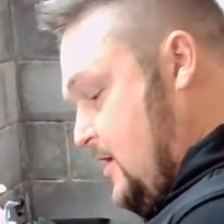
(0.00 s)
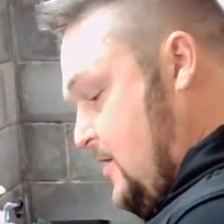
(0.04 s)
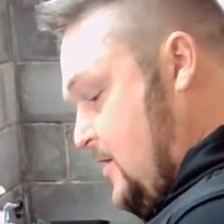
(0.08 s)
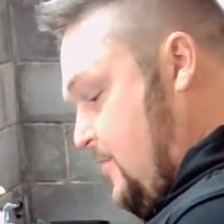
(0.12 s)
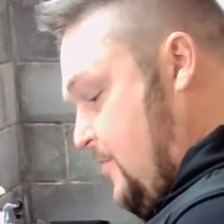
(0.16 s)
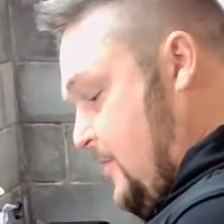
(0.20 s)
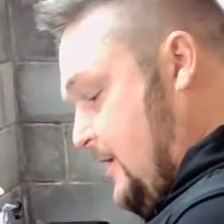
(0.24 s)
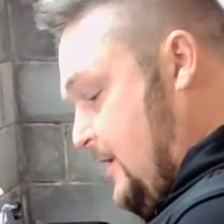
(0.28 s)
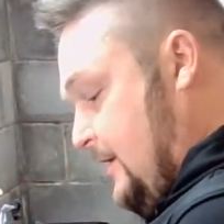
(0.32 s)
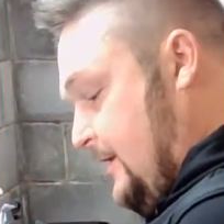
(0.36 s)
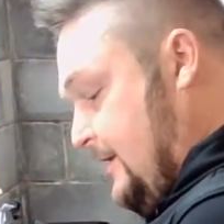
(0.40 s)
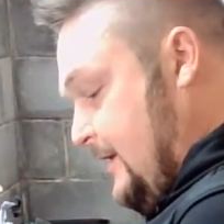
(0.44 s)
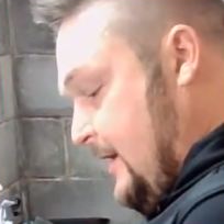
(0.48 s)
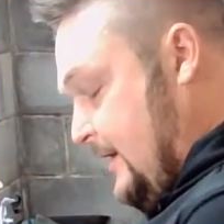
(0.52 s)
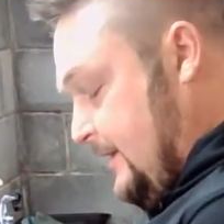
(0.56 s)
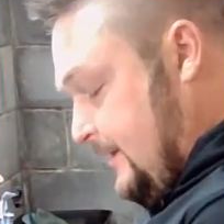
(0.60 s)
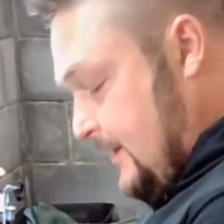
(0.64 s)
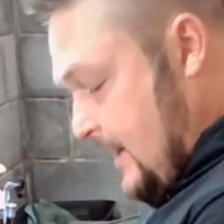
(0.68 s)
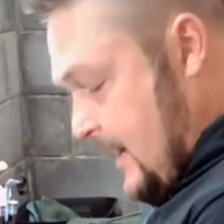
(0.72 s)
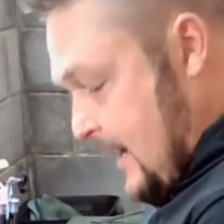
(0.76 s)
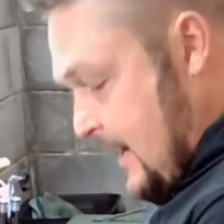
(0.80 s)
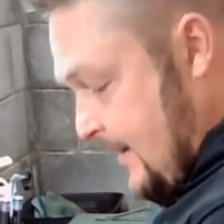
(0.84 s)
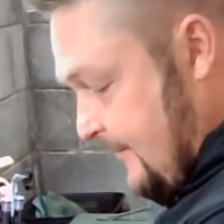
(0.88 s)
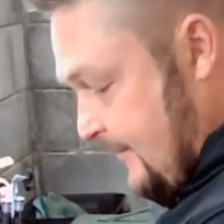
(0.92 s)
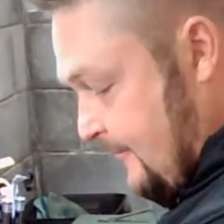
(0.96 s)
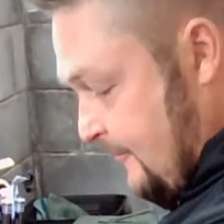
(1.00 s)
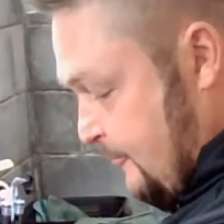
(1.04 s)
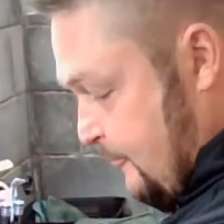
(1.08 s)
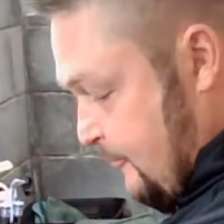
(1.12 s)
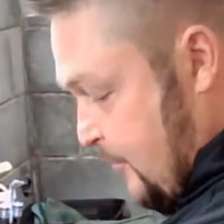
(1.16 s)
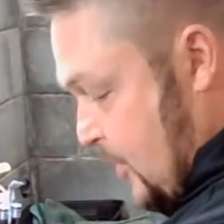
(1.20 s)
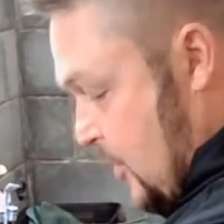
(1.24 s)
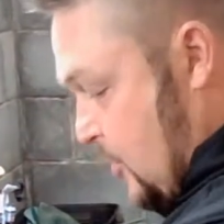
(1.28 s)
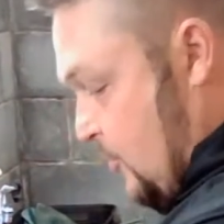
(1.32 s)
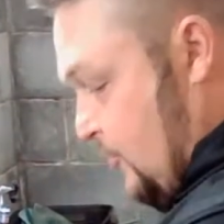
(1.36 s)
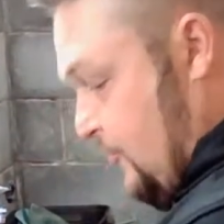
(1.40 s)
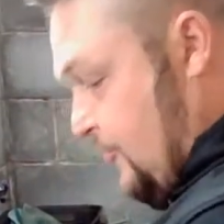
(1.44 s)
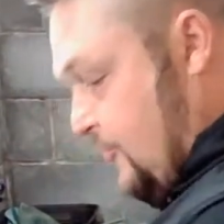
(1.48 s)
but it does have
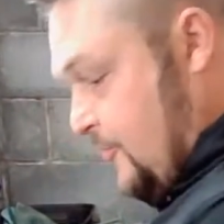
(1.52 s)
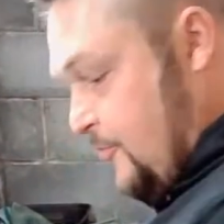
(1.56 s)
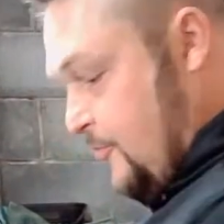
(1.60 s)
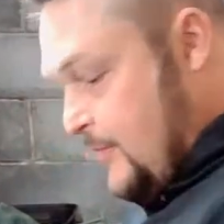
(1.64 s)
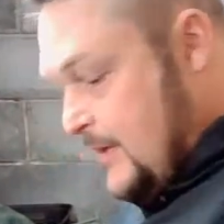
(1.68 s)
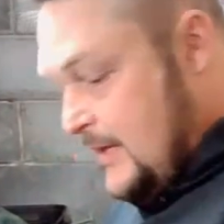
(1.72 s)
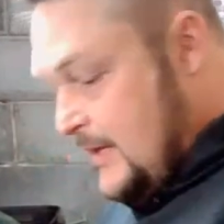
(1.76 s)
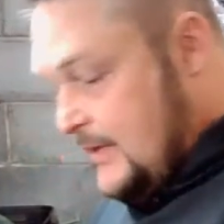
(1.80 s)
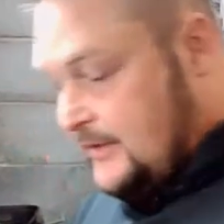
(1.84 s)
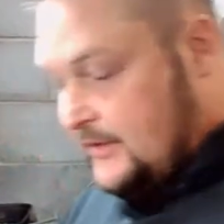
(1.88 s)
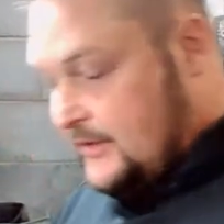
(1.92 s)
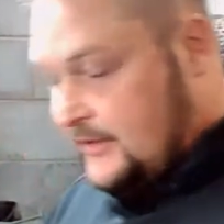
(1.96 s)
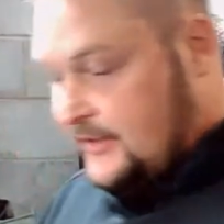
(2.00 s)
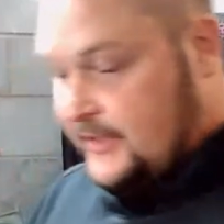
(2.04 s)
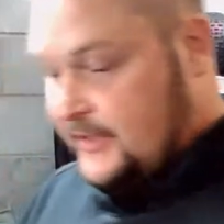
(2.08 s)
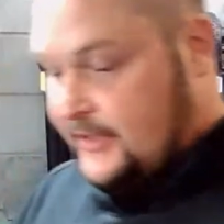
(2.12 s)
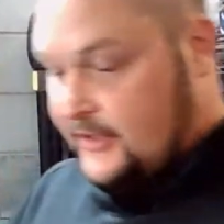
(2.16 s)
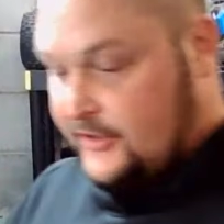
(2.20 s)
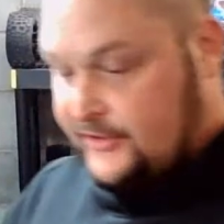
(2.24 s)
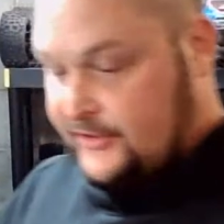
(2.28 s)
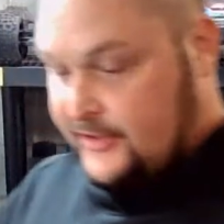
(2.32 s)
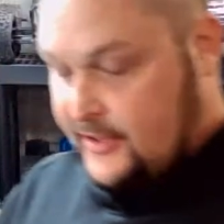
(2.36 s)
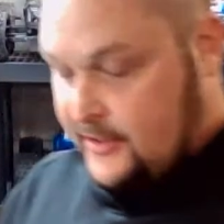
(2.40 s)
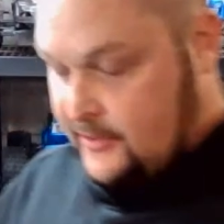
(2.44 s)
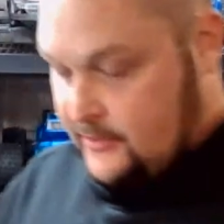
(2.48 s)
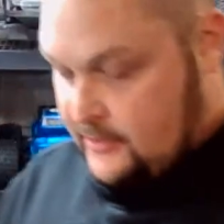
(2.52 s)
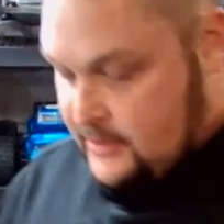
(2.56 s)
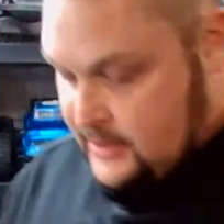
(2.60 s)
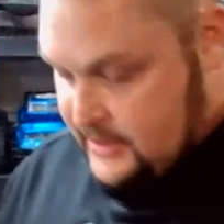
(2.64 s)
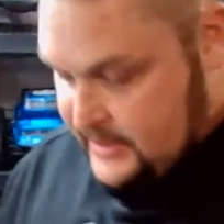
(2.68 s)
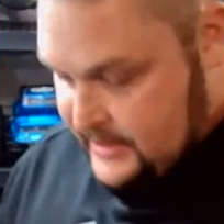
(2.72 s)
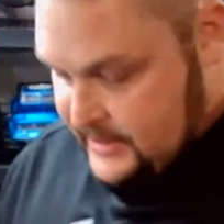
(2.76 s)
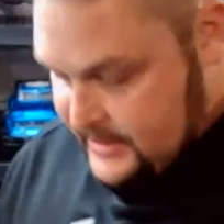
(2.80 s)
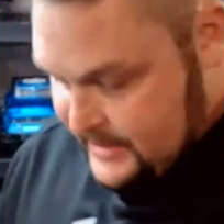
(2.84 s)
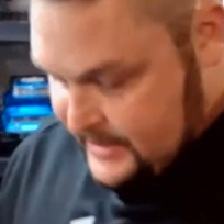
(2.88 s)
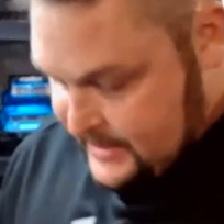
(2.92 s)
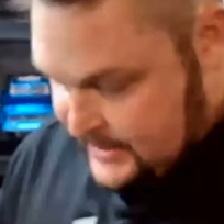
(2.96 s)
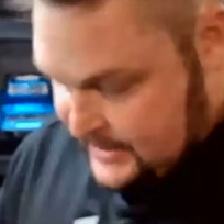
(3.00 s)
both pieces in there. So
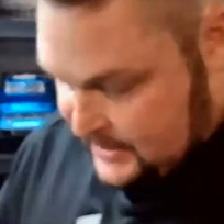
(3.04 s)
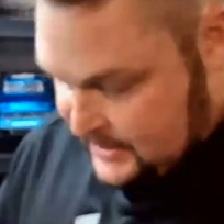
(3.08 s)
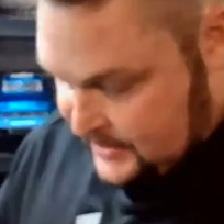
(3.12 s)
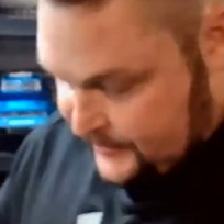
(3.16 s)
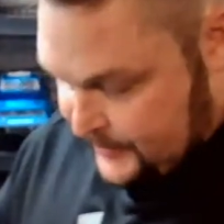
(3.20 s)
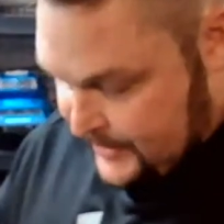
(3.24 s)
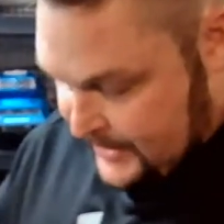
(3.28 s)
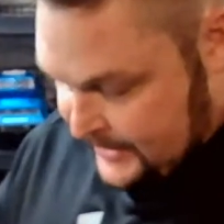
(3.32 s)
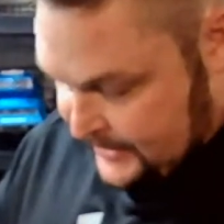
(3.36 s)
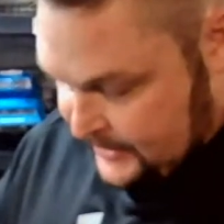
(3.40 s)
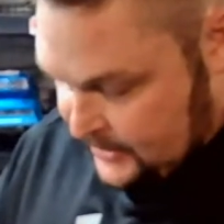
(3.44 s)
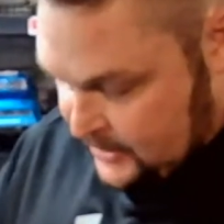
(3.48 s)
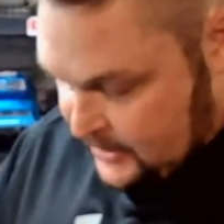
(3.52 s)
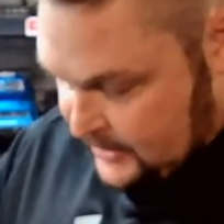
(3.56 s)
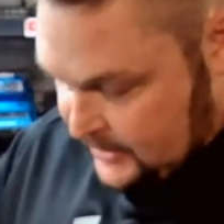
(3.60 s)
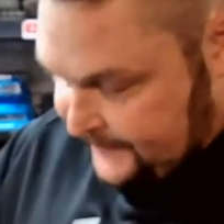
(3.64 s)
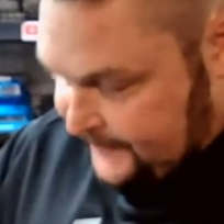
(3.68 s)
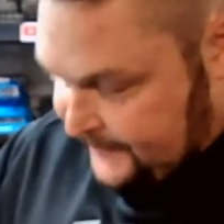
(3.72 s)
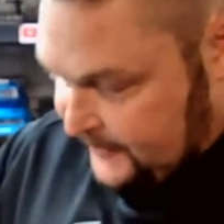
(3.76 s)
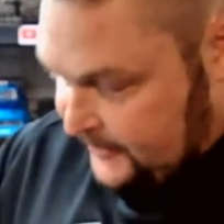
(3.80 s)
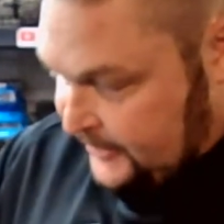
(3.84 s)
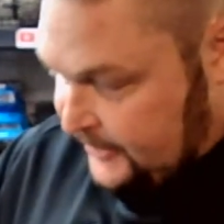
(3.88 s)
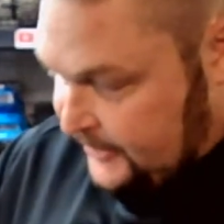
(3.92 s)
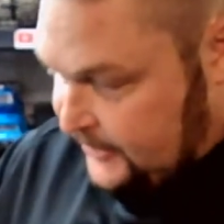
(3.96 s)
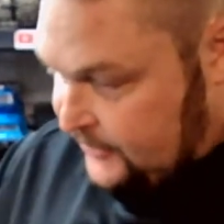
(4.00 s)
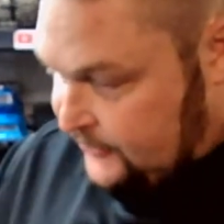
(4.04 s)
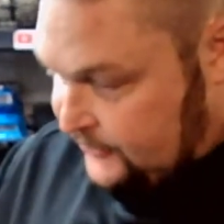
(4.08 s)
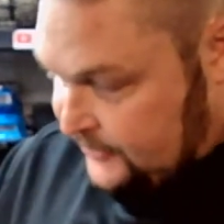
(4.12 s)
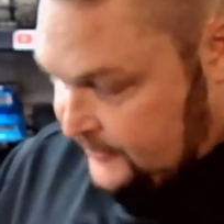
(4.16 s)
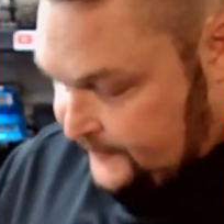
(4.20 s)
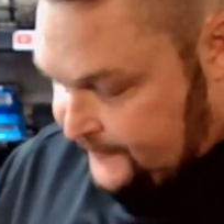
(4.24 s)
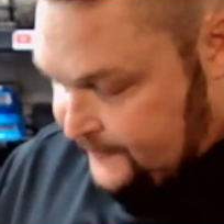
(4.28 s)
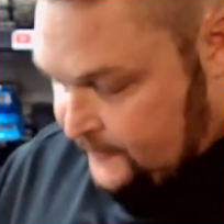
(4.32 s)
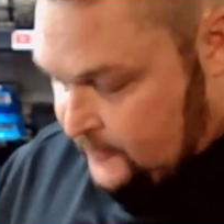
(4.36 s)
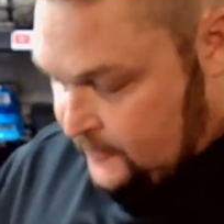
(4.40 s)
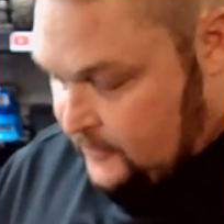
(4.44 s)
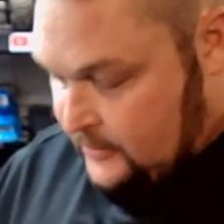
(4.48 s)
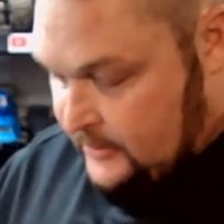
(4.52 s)
depending on if you're going to use it
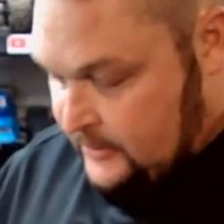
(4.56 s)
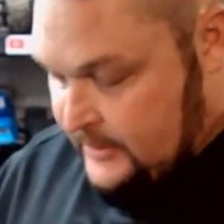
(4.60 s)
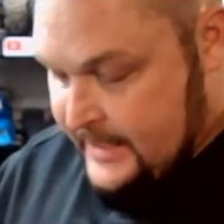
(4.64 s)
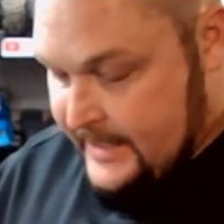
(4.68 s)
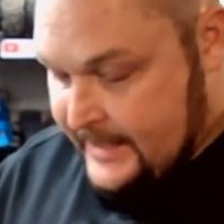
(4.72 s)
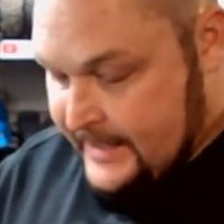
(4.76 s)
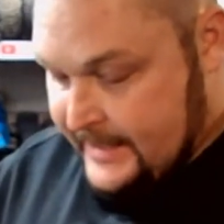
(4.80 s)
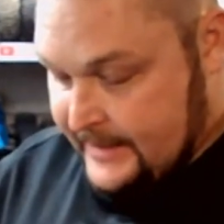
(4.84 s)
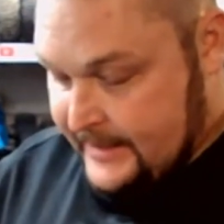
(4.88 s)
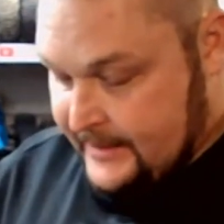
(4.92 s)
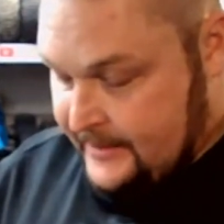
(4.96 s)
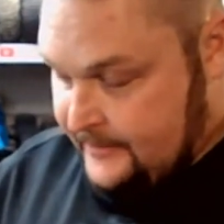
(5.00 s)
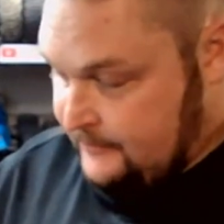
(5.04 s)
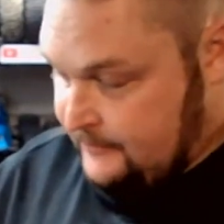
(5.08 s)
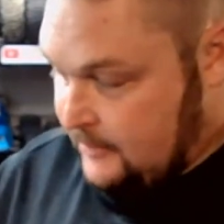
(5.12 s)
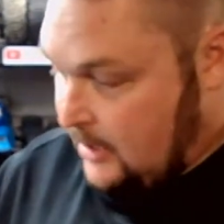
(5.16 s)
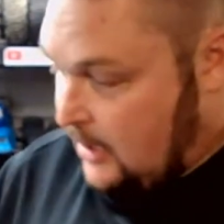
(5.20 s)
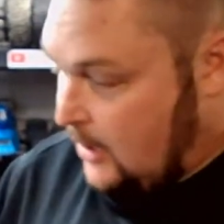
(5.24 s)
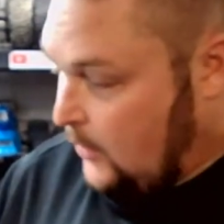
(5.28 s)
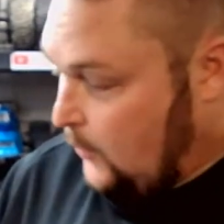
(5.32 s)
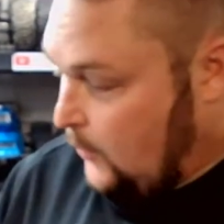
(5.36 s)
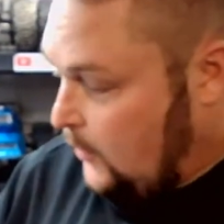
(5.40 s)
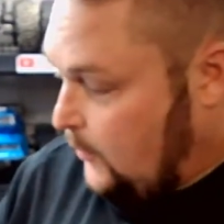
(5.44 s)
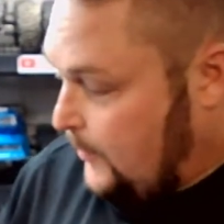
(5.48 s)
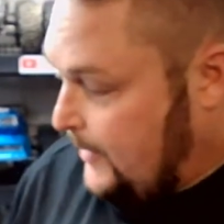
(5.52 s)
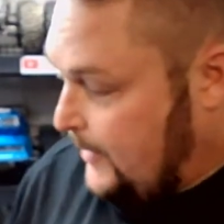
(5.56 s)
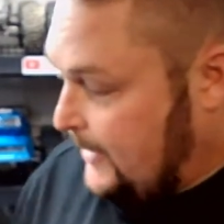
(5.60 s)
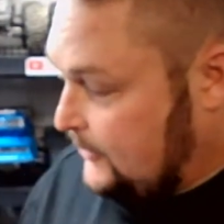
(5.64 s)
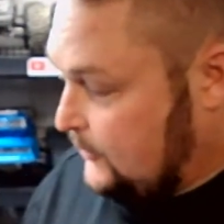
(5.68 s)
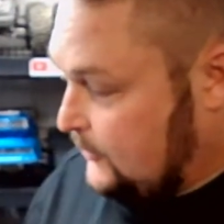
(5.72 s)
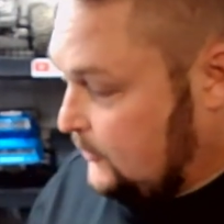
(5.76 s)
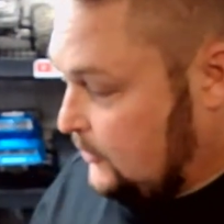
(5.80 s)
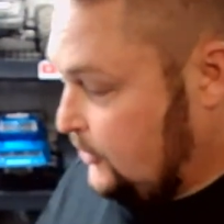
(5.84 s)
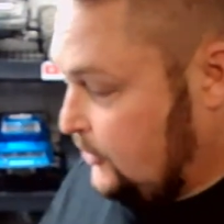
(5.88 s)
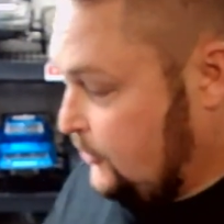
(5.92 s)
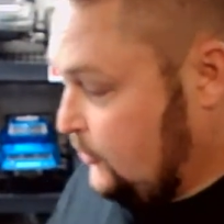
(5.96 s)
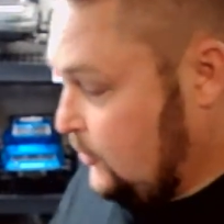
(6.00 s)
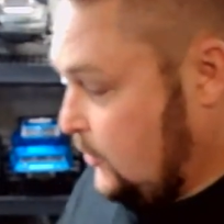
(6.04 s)
for a long wheelbase
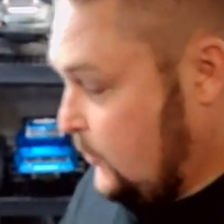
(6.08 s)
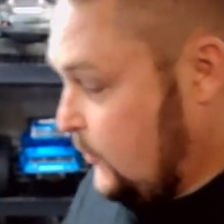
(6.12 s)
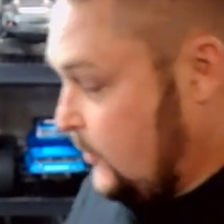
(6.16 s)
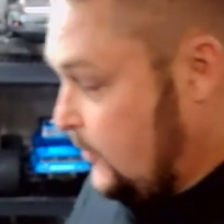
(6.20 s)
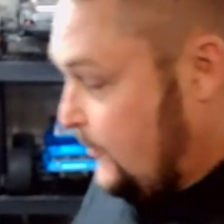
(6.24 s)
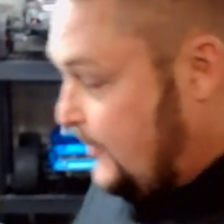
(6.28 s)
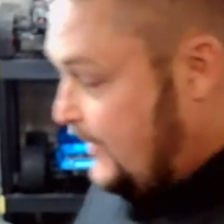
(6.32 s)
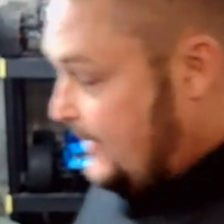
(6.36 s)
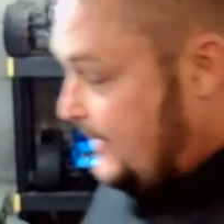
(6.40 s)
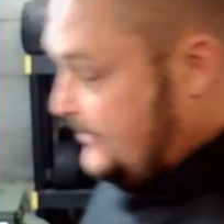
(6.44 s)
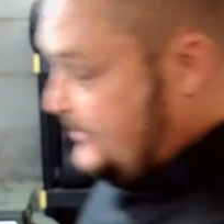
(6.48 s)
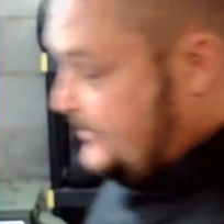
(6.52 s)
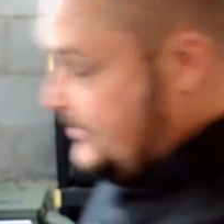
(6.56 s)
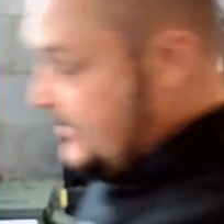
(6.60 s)
or a short wheelbase,